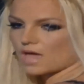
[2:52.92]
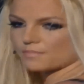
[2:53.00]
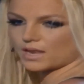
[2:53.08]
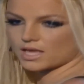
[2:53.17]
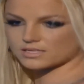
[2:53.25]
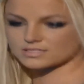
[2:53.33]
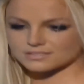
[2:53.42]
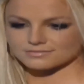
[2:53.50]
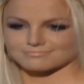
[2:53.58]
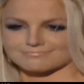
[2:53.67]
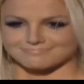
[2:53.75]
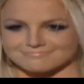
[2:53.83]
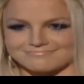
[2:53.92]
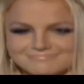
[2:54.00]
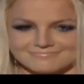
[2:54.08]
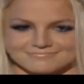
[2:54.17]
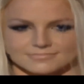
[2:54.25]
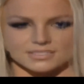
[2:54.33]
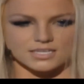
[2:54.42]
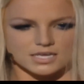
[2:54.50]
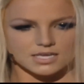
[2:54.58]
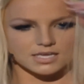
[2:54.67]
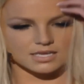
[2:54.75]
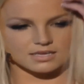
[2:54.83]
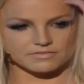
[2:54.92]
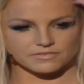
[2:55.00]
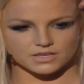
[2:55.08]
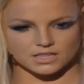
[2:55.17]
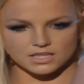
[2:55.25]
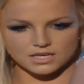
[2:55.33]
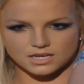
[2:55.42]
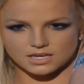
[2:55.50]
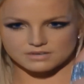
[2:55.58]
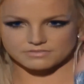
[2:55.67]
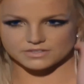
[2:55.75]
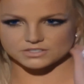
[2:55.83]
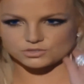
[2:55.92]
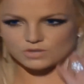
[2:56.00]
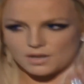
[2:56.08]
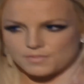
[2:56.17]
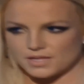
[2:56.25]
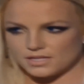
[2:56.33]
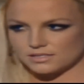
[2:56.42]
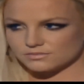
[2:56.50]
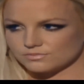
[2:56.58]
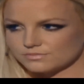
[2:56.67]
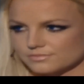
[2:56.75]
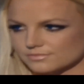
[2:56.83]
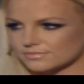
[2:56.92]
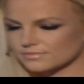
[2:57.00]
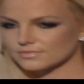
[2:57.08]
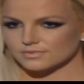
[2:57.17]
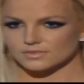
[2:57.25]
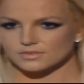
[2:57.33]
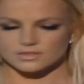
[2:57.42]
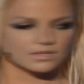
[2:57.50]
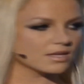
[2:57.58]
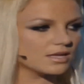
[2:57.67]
in to help her heal. In 2008, Britney was placed under a